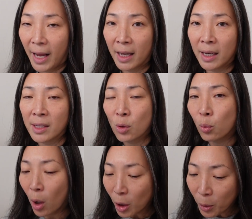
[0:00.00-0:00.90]
And it's a
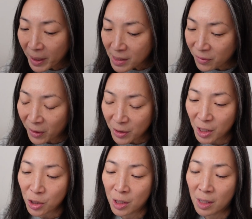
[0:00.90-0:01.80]
water-based
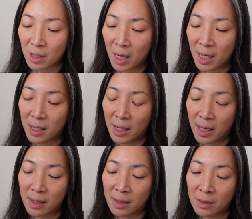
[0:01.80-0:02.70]
foundation. It
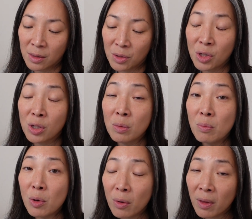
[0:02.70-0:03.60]
is
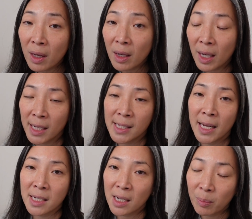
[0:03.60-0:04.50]
smoothing. It has
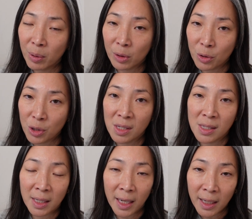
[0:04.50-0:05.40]
anti-pollution
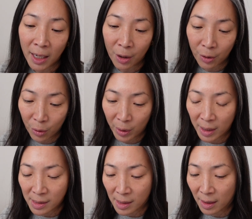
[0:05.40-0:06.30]
skincare
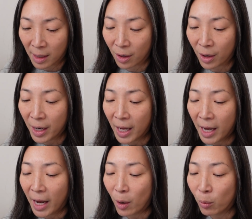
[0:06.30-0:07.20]
ingredients in there.
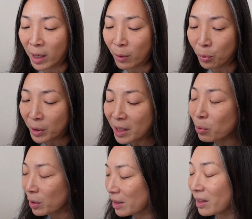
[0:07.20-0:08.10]
And what I really,
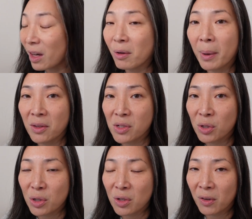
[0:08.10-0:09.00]
really love about this
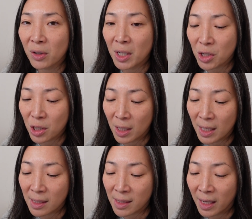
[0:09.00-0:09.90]
cushion foundation
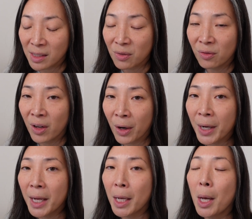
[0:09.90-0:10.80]
is that it's
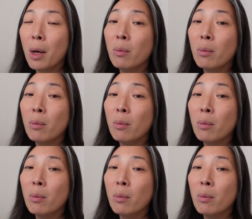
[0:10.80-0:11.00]
very